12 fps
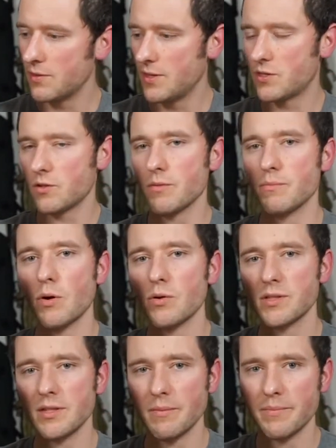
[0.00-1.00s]
They started
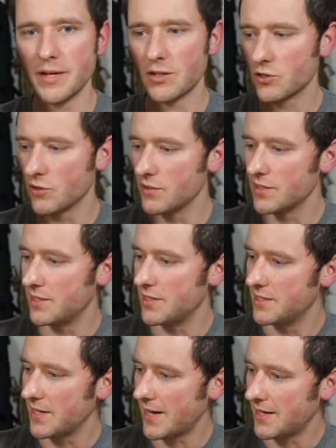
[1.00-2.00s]
posting up pictures and
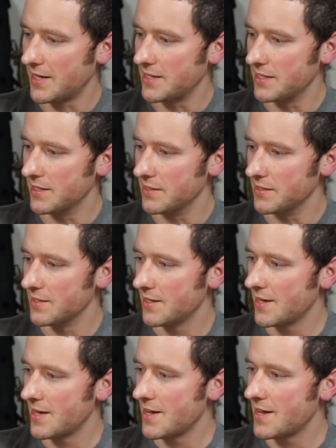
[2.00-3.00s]
design ideas,
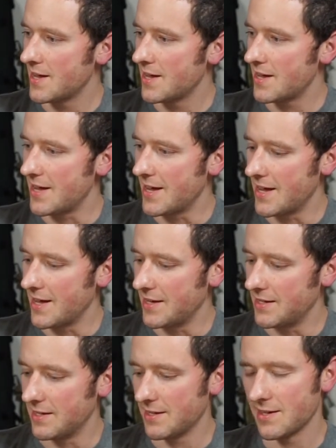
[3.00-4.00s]

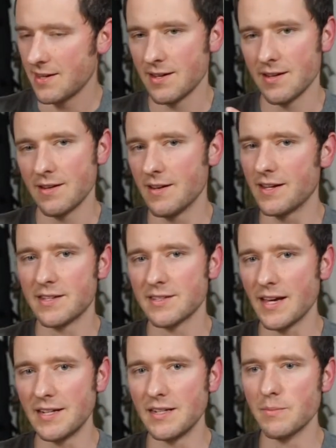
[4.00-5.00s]
and
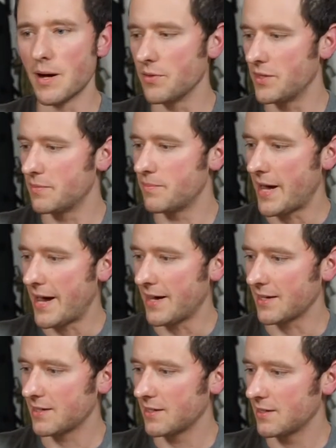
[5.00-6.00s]
excited about this
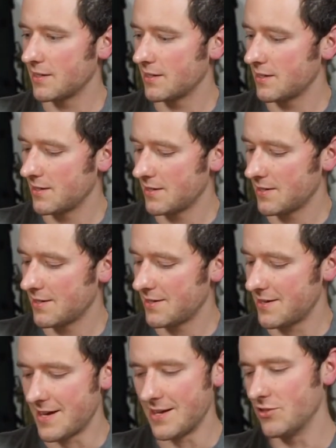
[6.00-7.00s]
pack
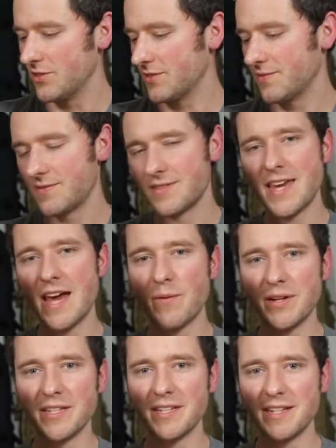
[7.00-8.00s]
and just can't
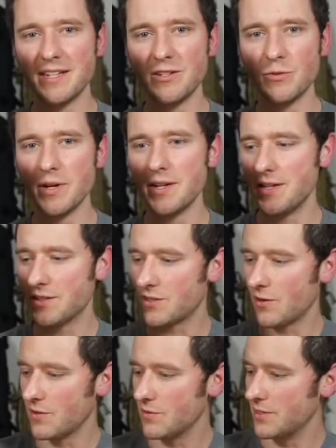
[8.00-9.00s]
wait to get into it and
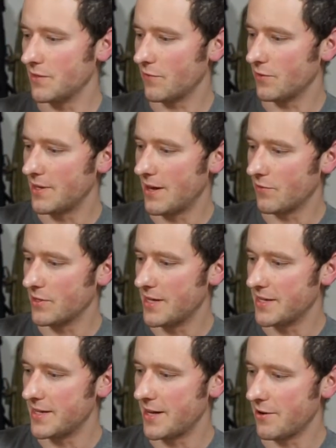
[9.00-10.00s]
start using it for an
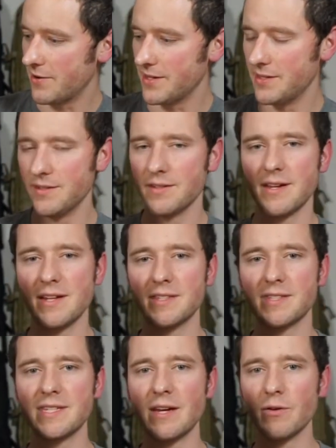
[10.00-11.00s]
everyday carry and
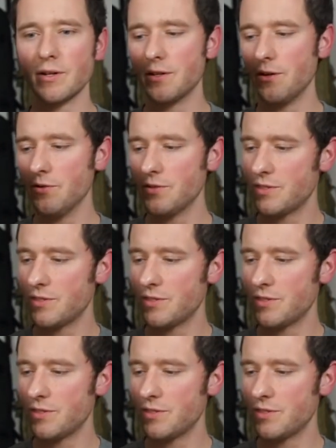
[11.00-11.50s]
see how it goes.